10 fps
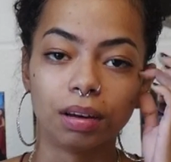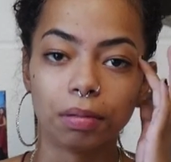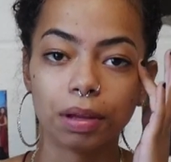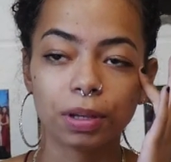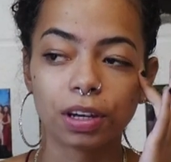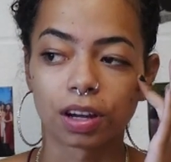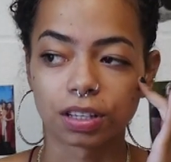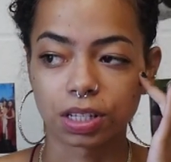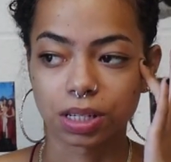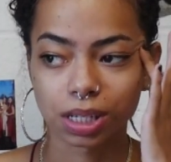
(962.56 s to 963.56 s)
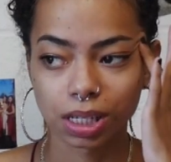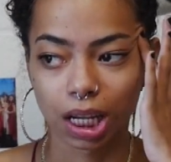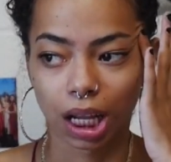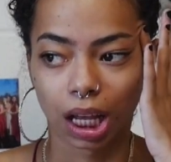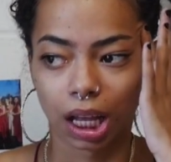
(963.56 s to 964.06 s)
and maybe not just
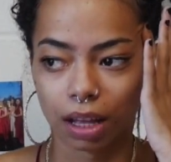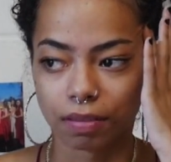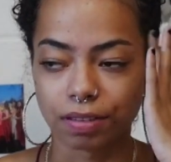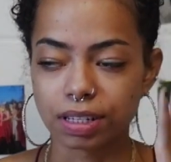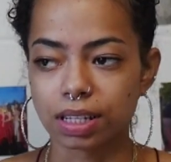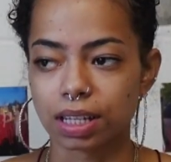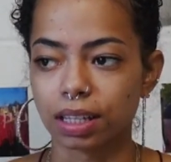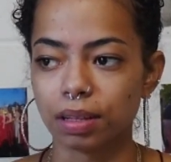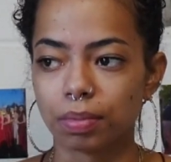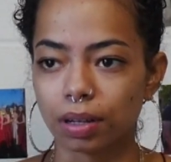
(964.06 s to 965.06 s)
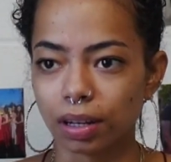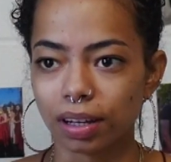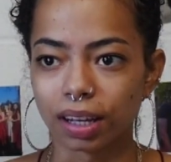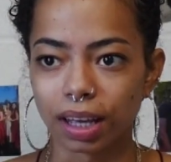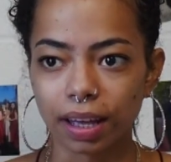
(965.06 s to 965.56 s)
physically,
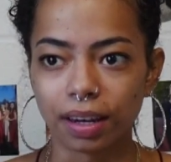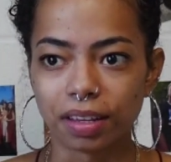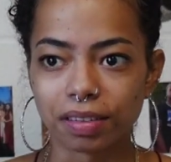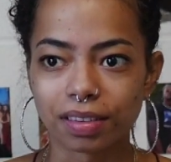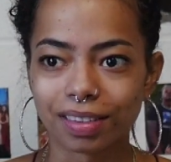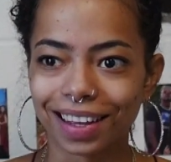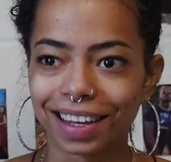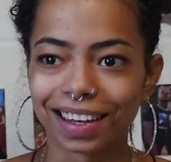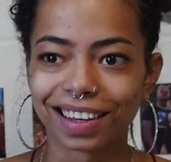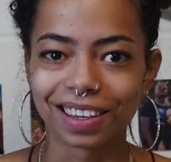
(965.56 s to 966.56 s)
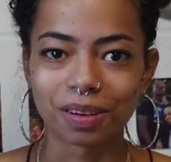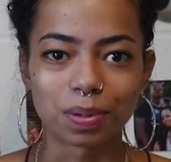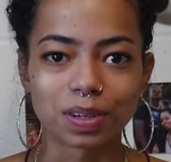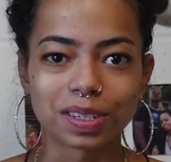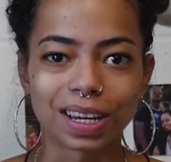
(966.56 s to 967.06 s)
but again, it's like your
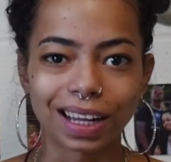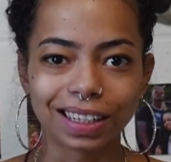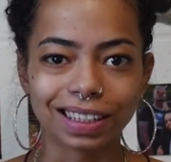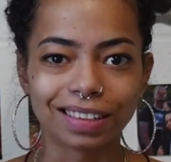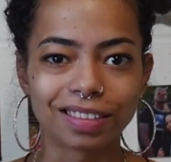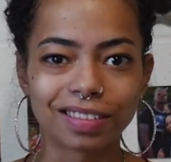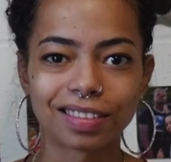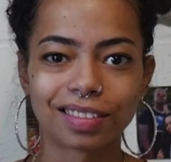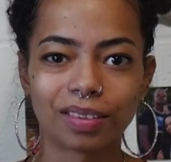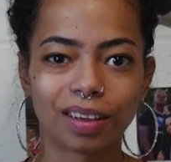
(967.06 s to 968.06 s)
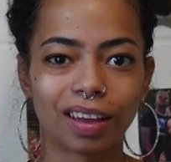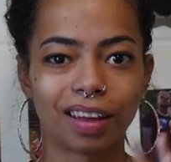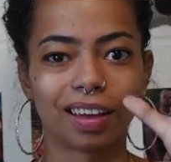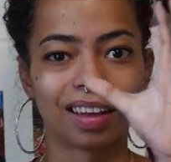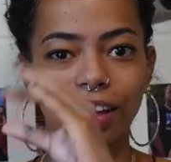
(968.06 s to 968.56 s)
personality just
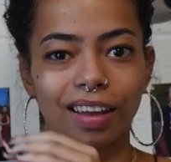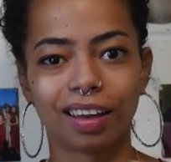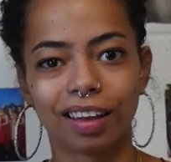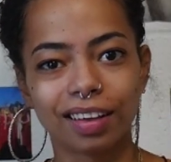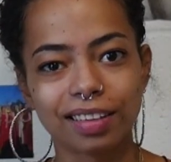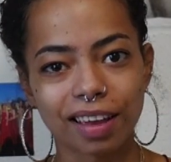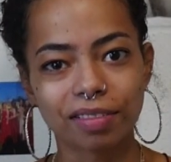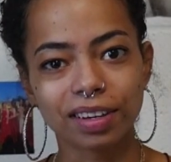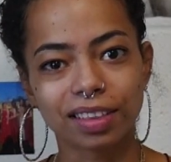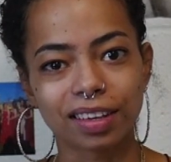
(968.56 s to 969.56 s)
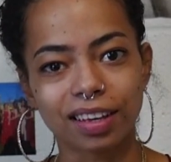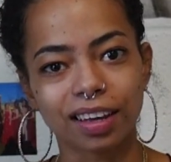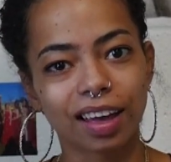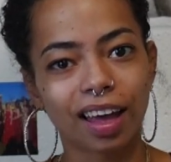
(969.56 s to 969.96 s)
is everything.